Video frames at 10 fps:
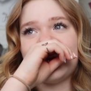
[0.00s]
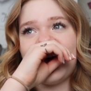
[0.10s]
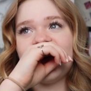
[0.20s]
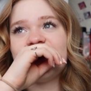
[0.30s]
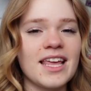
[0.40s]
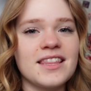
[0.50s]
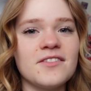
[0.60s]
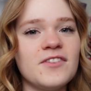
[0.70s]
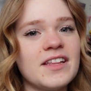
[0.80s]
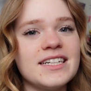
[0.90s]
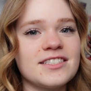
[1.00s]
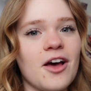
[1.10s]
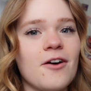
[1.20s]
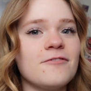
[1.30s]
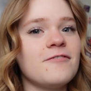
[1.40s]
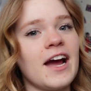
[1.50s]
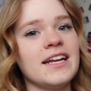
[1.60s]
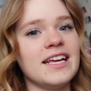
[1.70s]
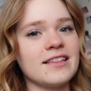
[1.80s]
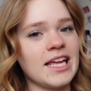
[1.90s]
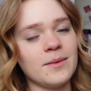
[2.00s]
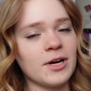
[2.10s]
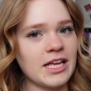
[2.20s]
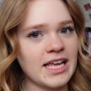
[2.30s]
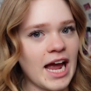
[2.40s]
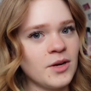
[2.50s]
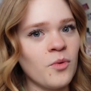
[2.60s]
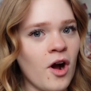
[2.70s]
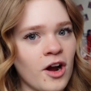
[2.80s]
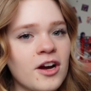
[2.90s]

that? Like the villain is off fighting Ladybug and Cat Noir,